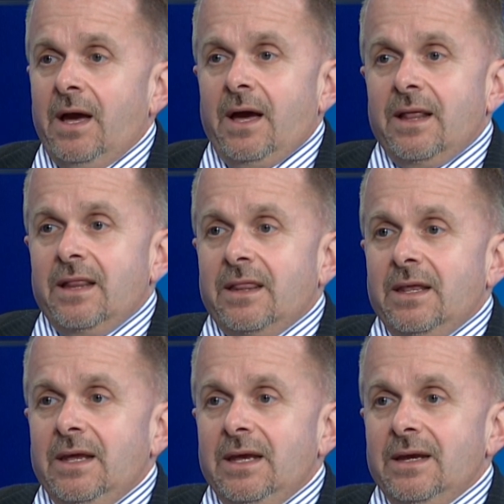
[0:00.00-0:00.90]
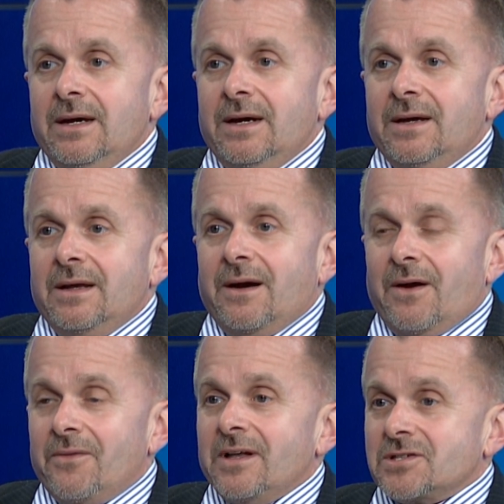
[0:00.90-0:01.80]
the uh, our,
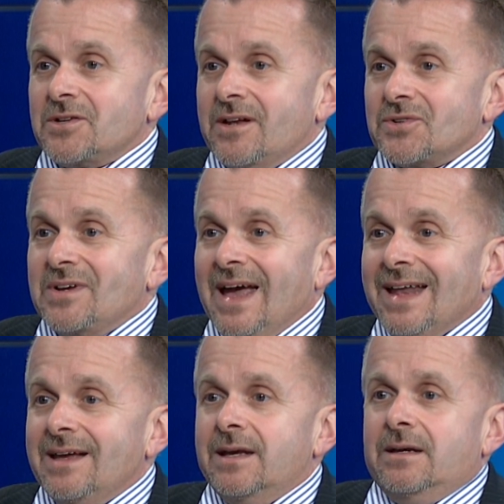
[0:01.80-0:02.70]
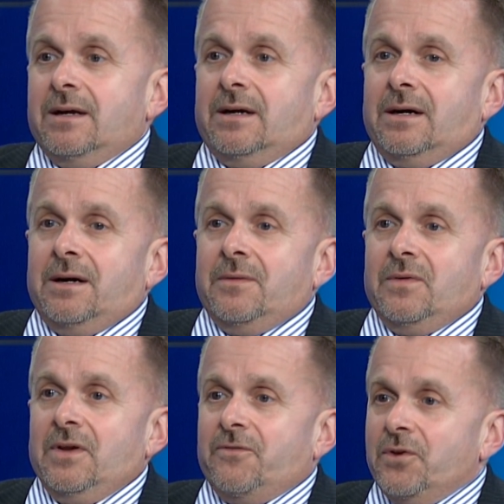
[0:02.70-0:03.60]
our legislators are getting it. Uh,
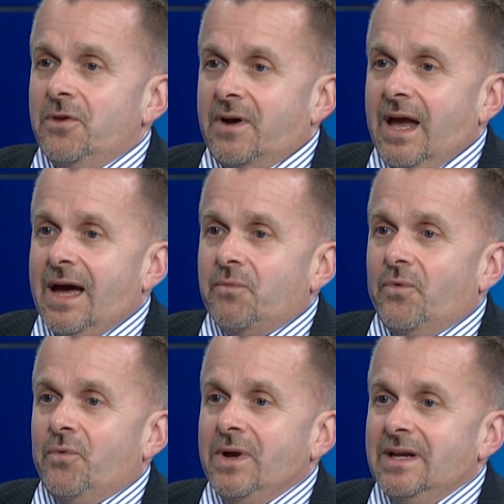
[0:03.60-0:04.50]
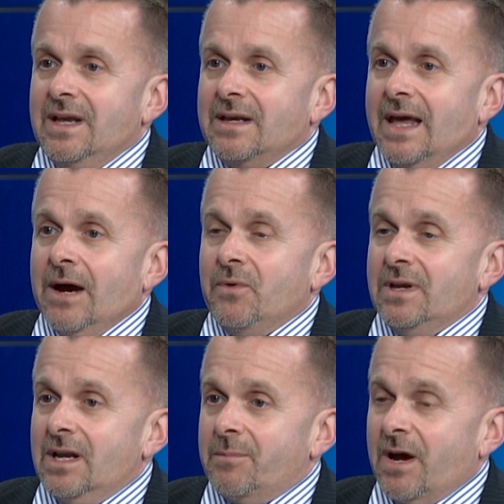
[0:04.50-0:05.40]
if you look at what we need now, we
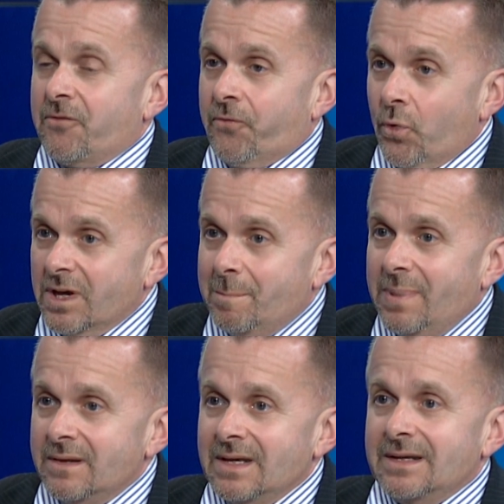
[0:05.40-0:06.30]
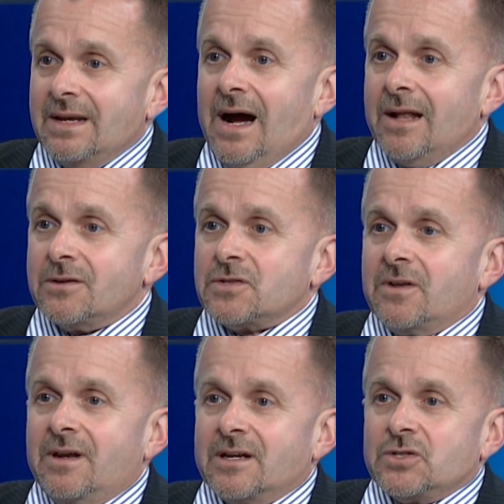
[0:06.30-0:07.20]
need about forty billion dollars for
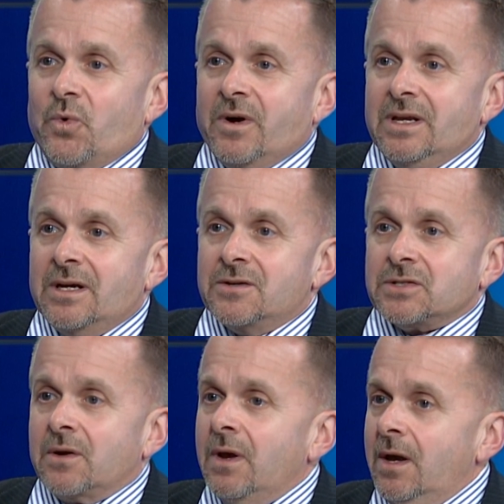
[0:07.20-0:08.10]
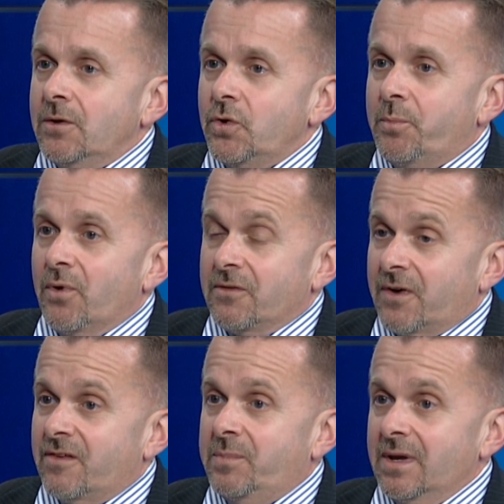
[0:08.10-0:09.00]
the next twenty years. So two point
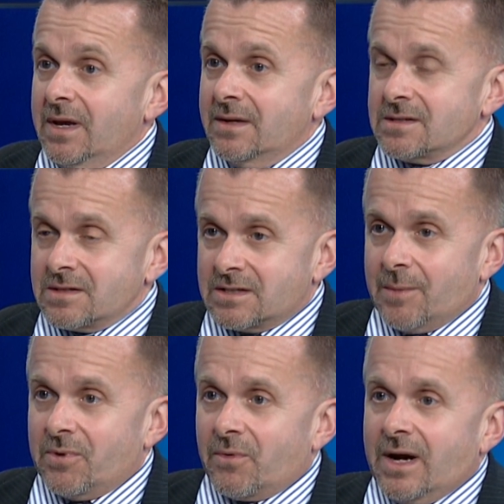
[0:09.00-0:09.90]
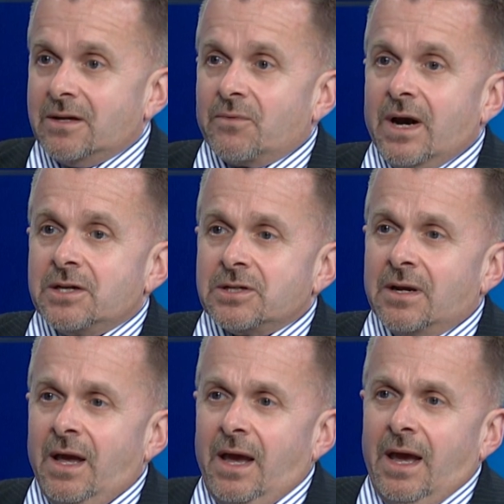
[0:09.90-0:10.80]
five billion dollars is a step in the right direction.
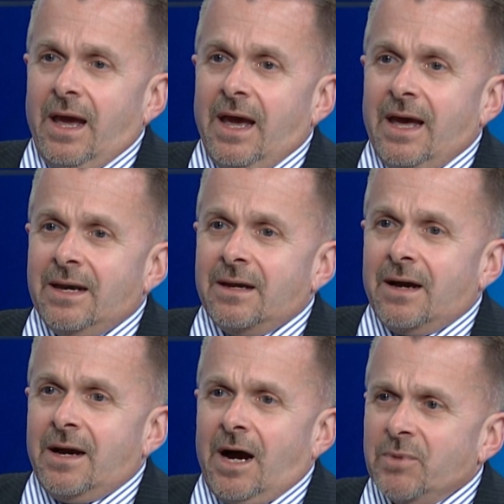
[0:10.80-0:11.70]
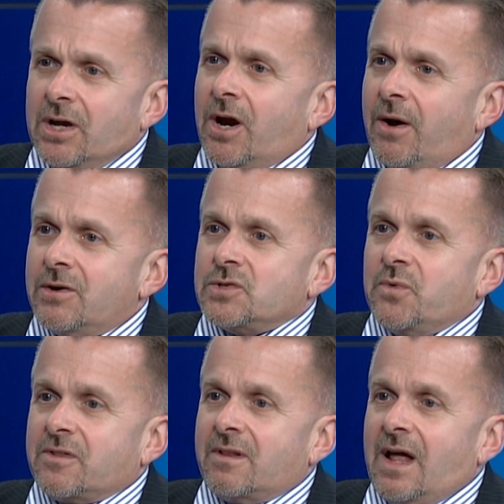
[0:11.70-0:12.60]
And uh, I'm encouraged
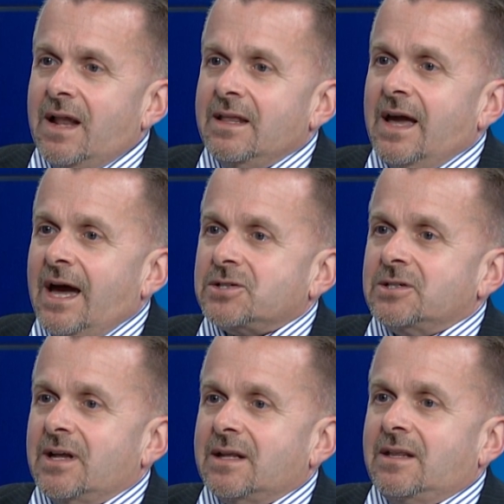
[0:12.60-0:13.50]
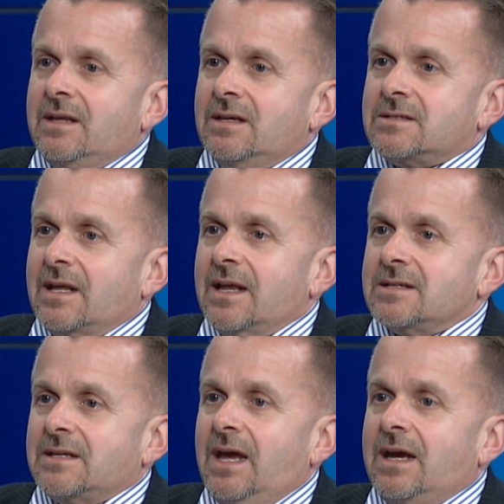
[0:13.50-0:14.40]
with a lot of the action that the state has
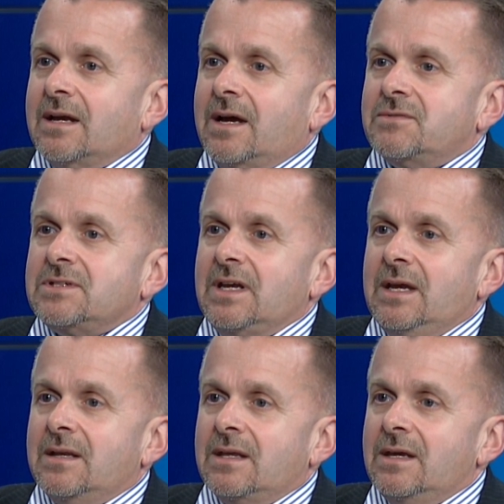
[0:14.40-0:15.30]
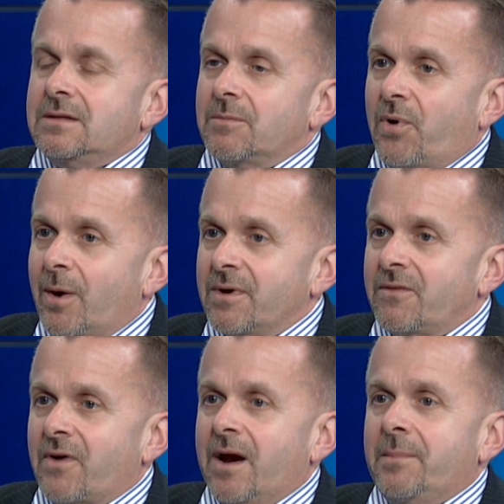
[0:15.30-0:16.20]
taken. I've seen the Department of
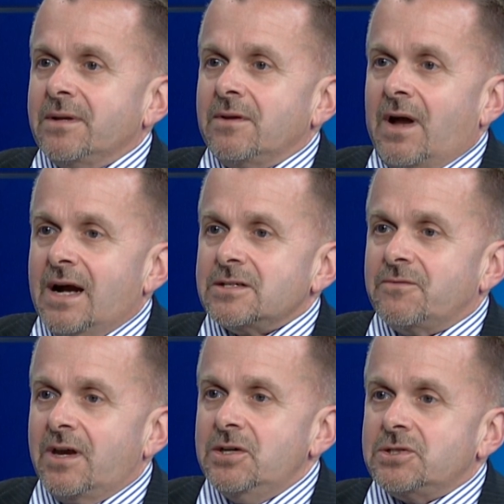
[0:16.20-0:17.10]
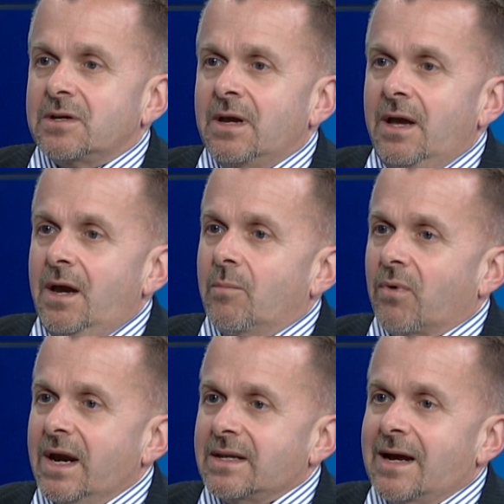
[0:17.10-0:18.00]
Environmental Conservation
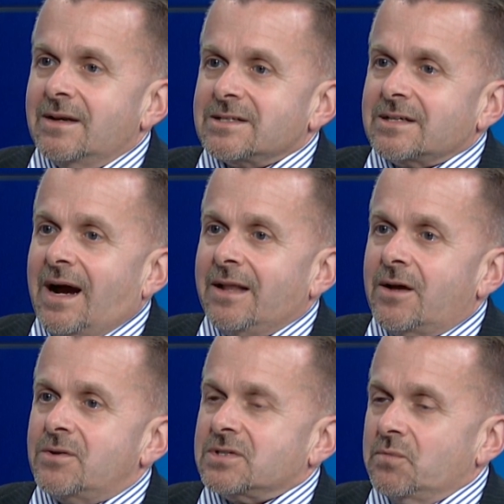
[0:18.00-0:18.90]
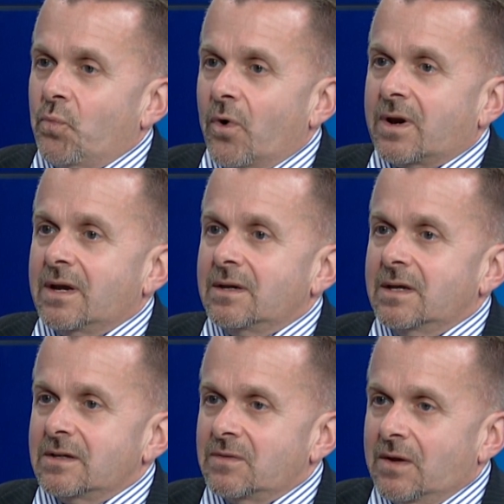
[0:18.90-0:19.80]
break down its silos and working
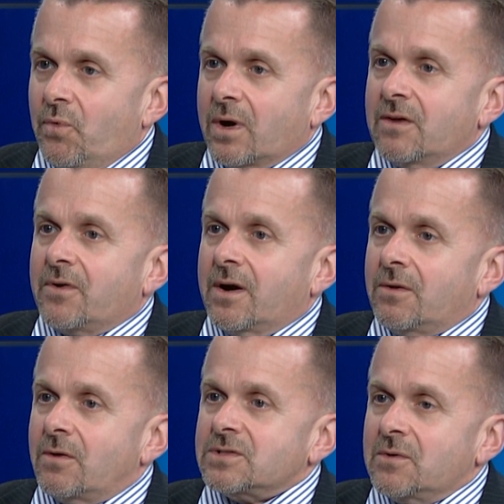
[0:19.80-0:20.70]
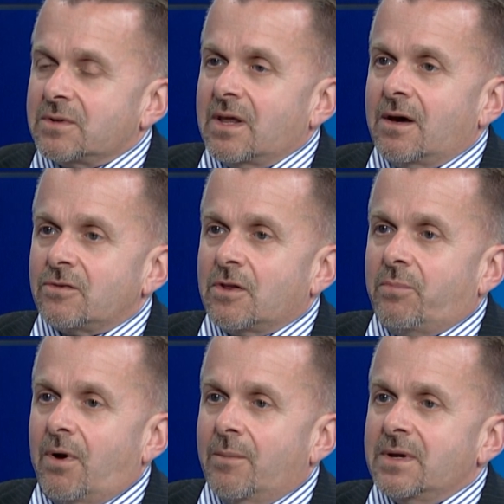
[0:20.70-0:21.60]
and, and working very closely with the health
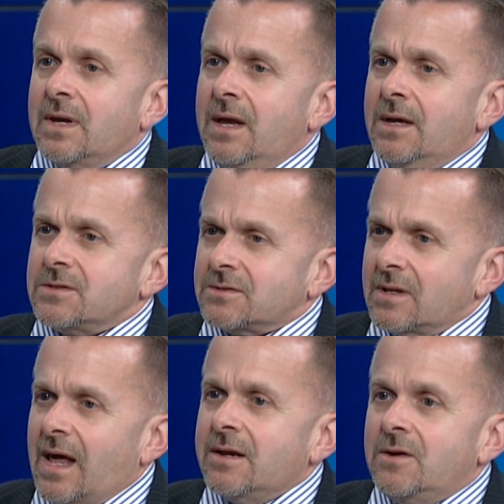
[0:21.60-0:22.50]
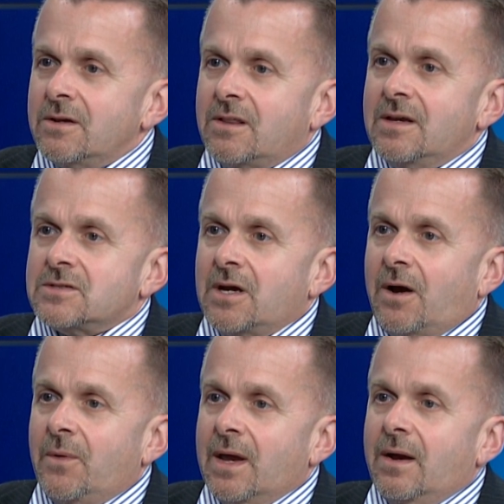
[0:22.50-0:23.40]
department. So there's a lot of good things
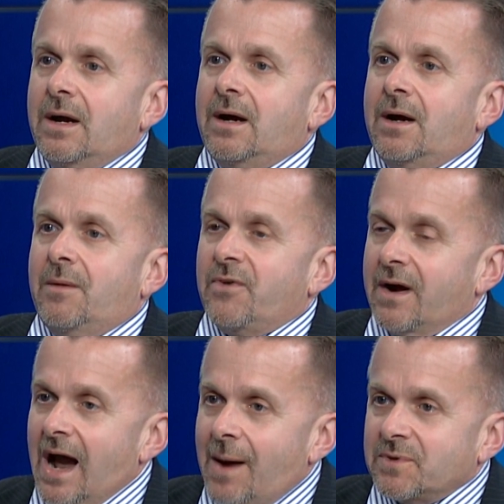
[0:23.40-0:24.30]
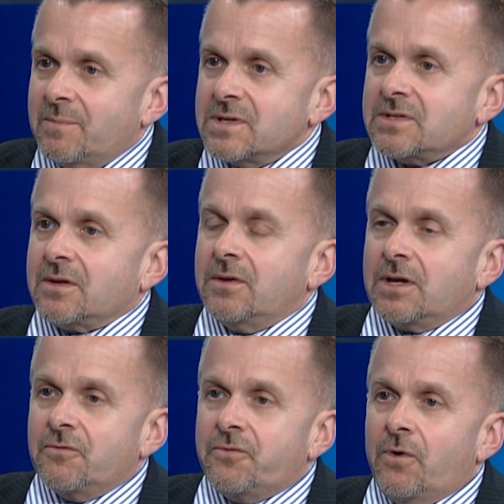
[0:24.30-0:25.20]
going. Uh, I'm very optimistic
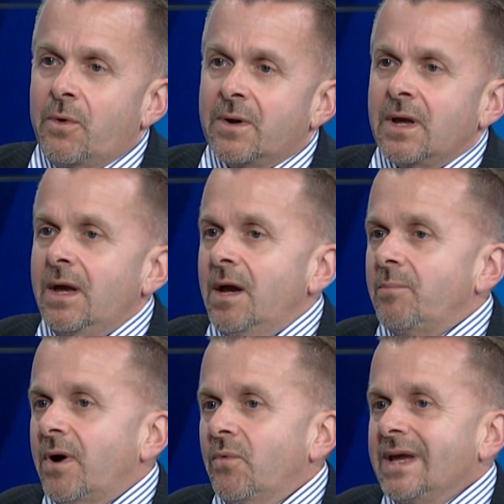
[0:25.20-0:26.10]
looking forward, but we